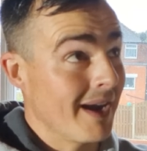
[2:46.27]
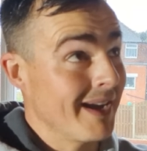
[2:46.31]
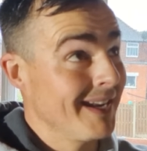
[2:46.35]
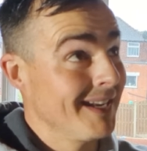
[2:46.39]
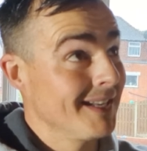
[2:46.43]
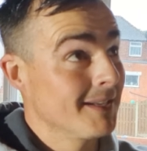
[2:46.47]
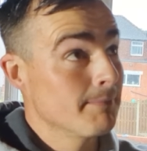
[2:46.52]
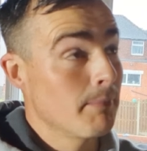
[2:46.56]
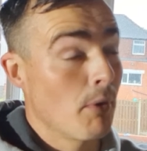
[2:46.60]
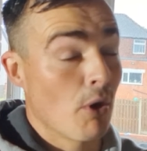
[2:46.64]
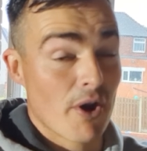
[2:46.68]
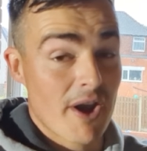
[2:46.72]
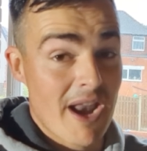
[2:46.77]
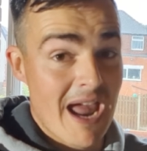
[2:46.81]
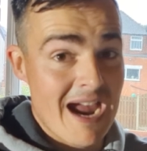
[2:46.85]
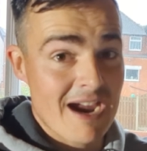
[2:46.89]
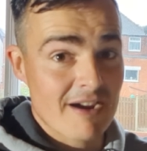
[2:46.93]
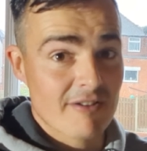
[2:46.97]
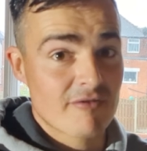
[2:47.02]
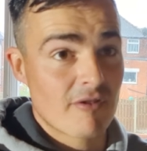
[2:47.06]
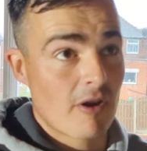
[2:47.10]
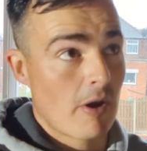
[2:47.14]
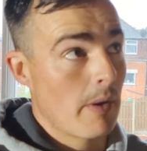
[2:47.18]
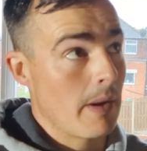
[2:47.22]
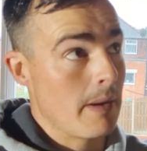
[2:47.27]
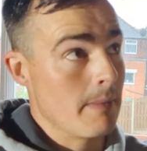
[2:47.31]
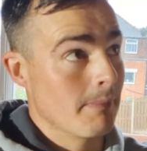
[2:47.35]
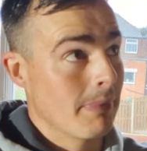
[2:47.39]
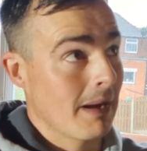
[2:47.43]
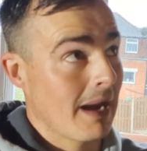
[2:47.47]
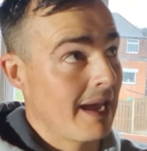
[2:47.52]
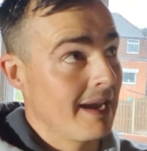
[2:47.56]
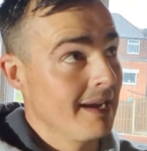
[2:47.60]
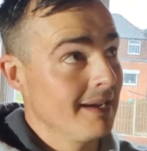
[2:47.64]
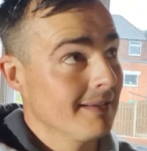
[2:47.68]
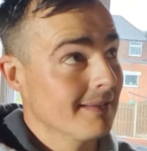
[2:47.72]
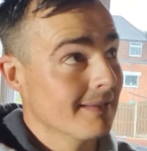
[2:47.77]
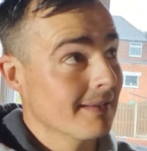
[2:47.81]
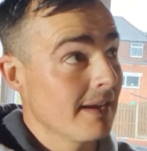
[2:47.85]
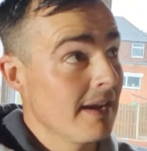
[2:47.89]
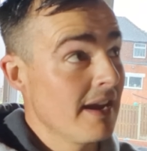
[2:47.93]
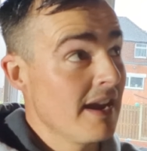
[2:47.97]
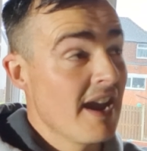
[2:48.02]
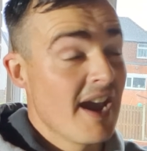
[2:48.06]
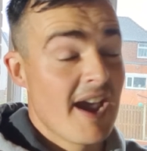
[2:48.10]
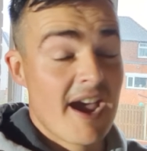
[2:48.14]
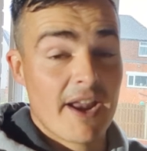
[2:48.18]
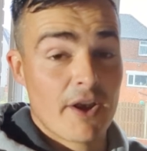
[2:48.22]
I need to put an acro in place
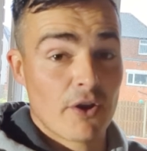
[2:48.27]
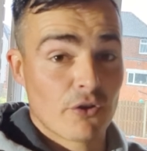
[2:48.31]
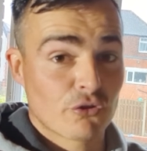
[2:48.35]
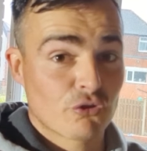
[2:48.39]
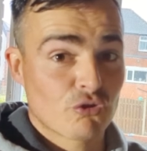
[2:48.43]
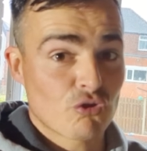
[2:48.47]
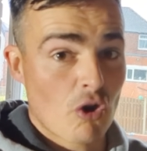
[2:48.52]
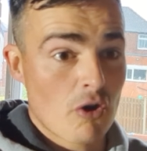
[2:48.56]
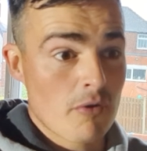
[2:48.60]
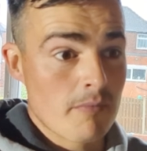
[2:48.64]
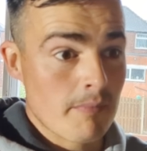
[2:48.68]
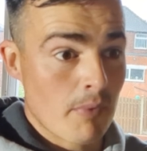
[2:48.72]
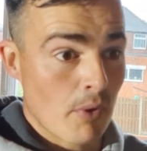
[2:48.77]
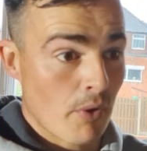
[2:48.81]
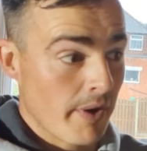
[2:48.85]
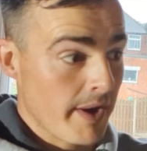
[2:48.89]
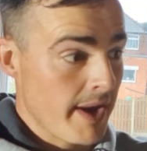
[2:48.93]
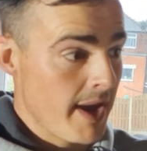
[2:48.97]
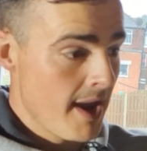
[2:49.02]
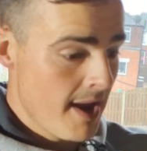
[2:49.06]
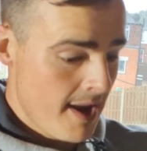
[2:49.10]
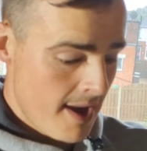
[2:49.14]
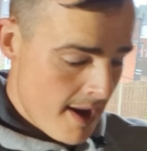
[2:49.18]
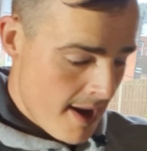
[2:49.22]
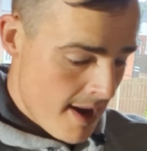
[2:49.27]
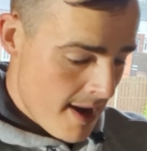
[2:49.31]
and a strong boy.